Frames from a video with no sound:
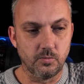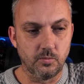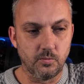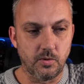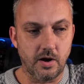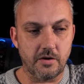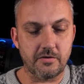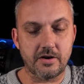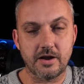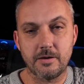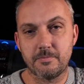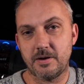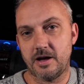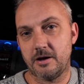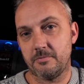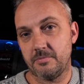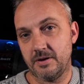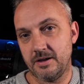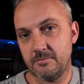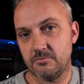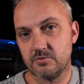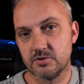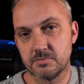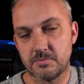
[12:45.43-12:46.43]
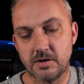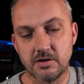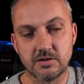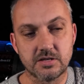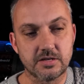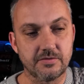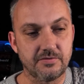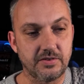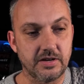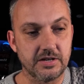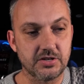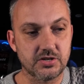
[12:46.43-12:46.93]
worry about people's
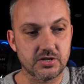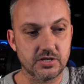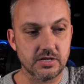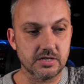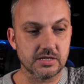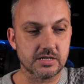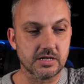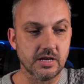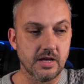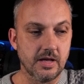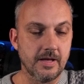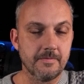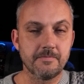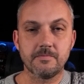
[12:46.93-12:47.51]
motivations.